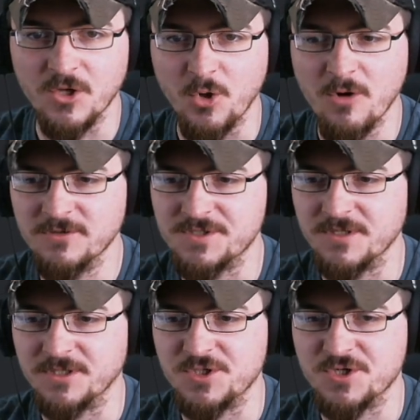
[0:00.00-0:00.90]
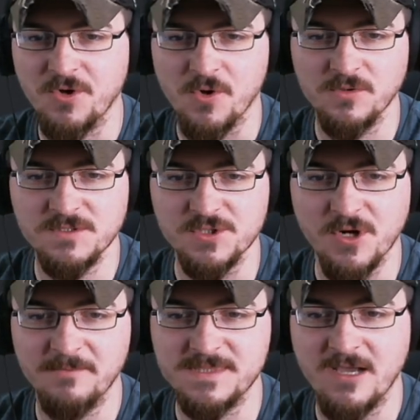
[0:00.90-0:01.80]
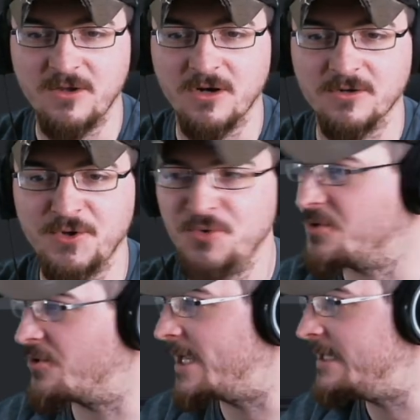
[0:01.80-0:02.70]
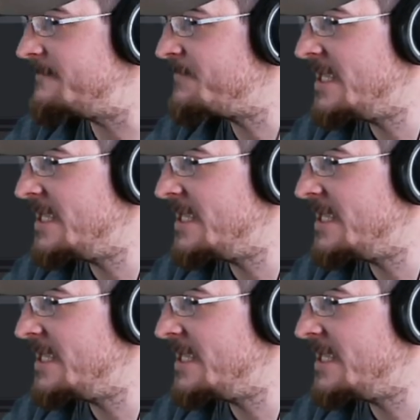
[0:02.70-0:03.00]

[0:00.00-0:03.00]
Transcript: Go over to the controls, drop down our new grade,